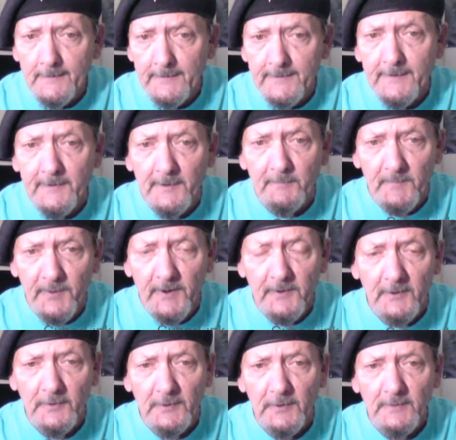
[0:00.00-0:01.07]
I need a
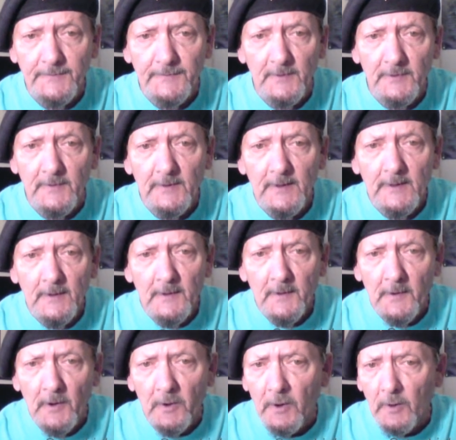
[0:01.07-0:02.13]
miracle. So
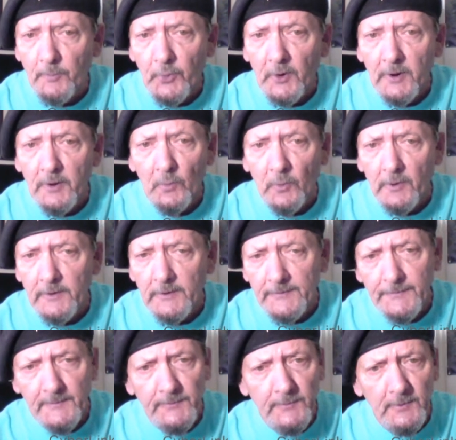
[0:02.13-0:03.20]
all prayer
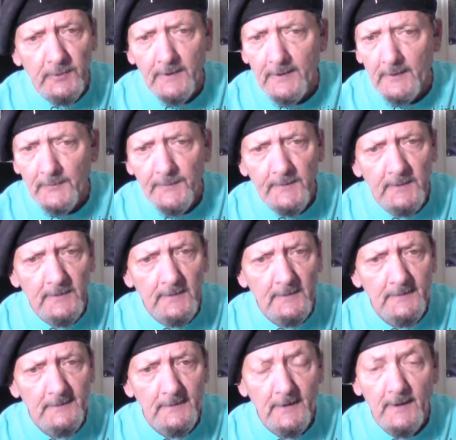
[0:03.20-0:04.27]
warriors, if you are out there,
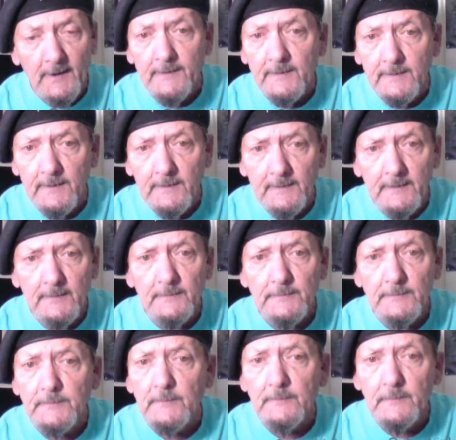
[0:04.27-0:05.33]
I need
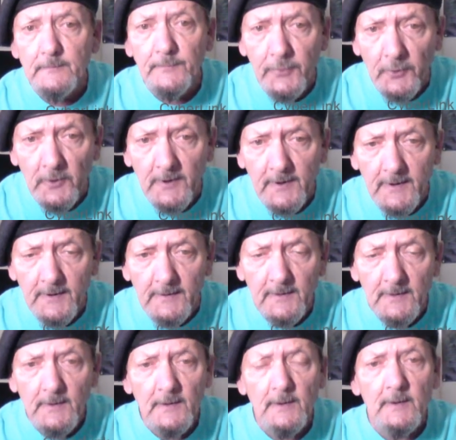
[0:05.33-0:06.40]
prayer.
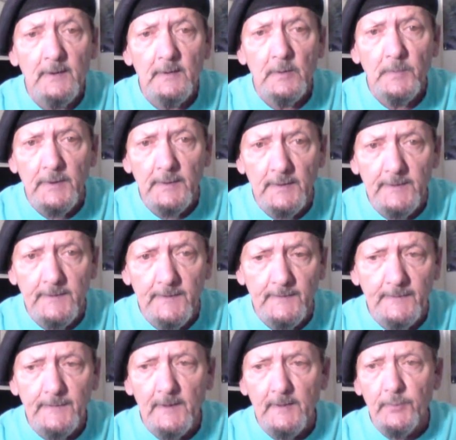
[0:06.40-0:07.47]

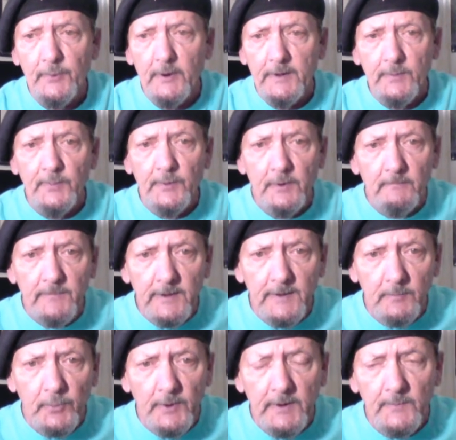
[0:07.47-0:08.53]
Please pray for me,
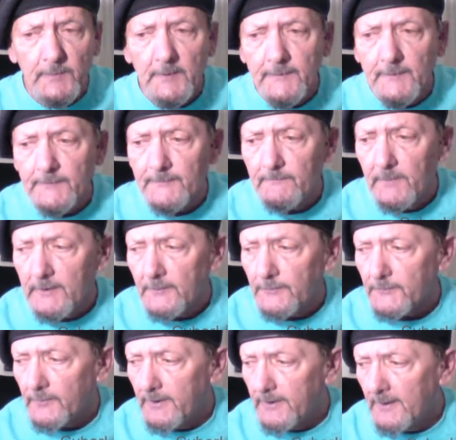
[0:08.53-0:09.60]
pray for this
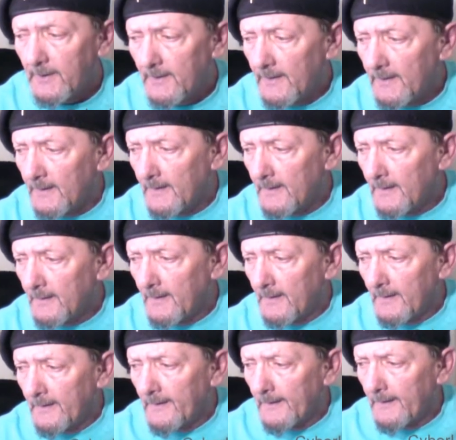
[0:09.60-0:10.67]
ministry.
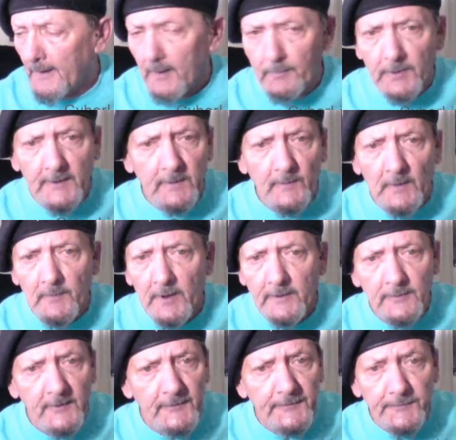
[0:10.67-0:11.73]
I believe I'm
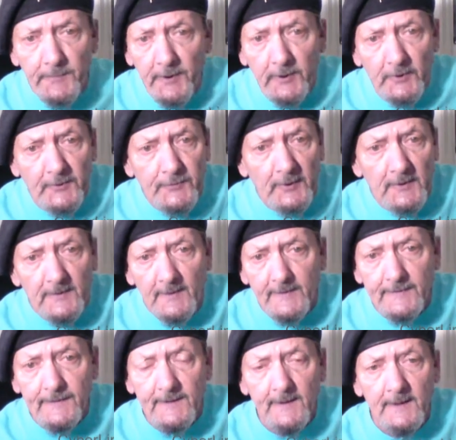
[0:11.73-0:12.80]
under spiritual
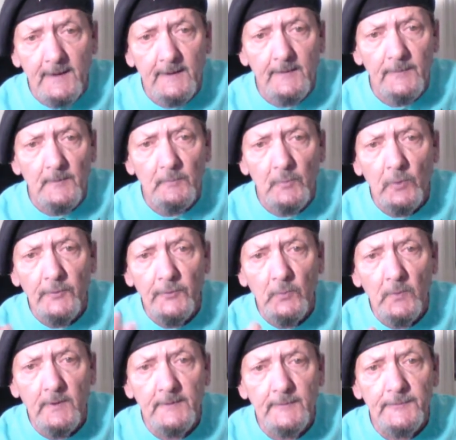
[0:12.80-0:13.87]
attack the more you
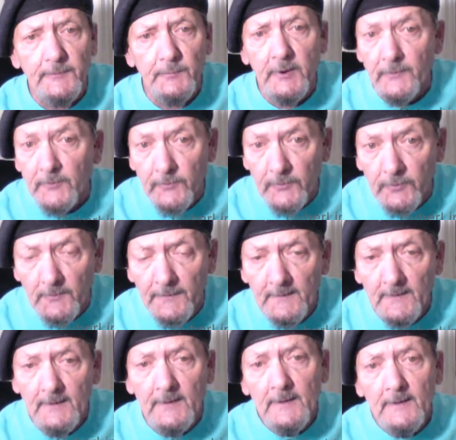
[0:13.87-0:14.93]
want to spread the truth
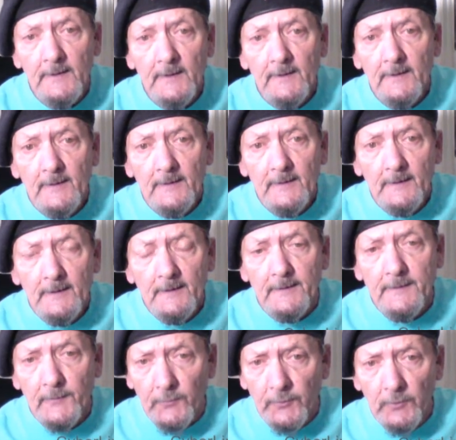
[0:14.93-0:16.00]

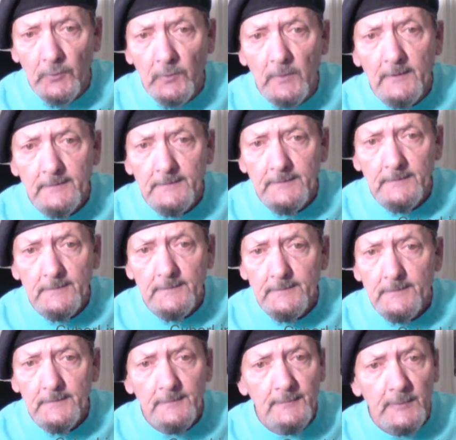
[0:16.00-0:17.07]
and do
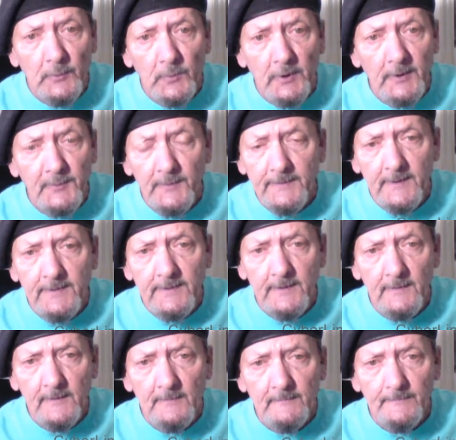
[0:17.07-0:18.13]
the work for the
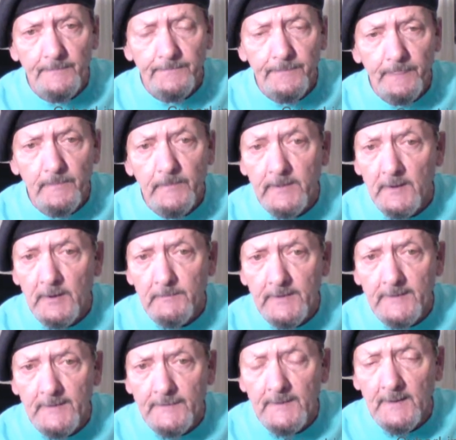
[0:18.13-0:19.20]
kingdom. The enemy
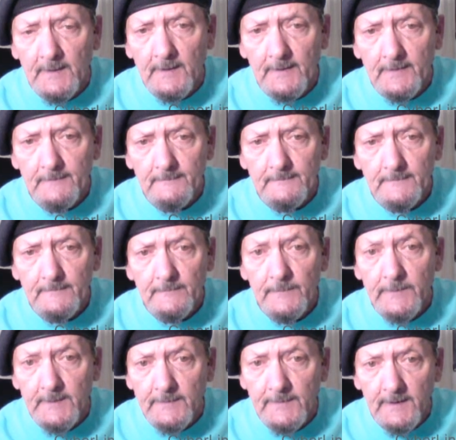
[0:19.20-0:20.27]
is on
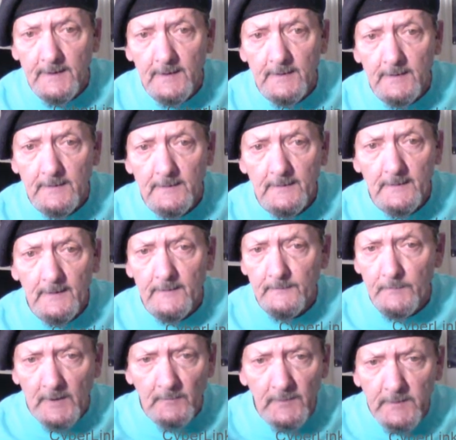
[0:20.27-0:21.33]
the attack. I,
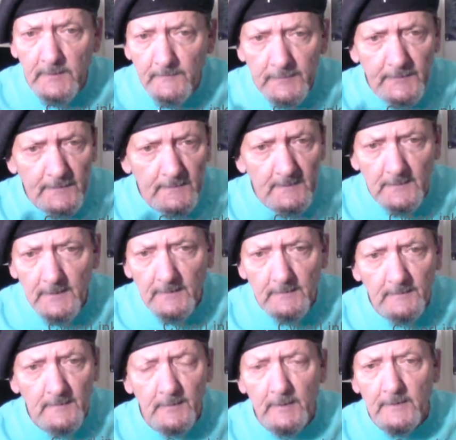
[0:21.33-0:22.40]
I believe
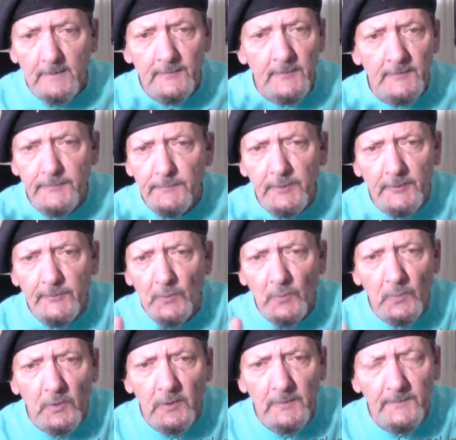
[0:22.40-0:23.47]
I'm, I'm under spiritual
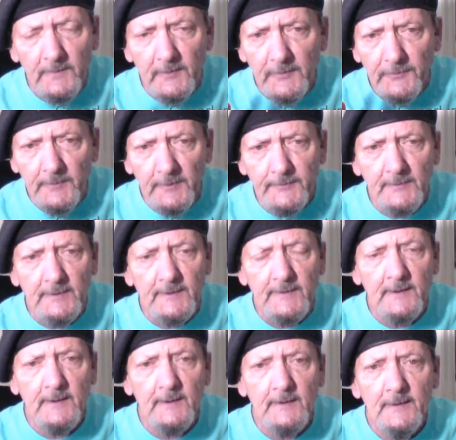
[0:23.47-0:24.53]
warfare, spiritual
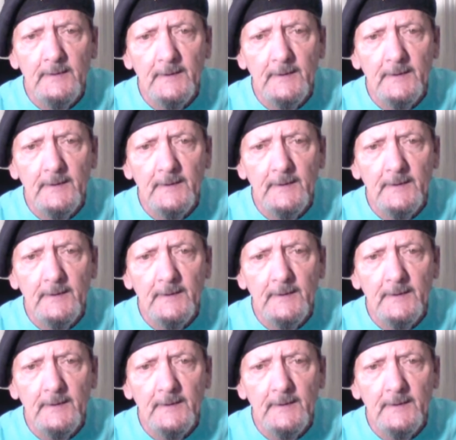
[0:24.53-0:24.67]
attack.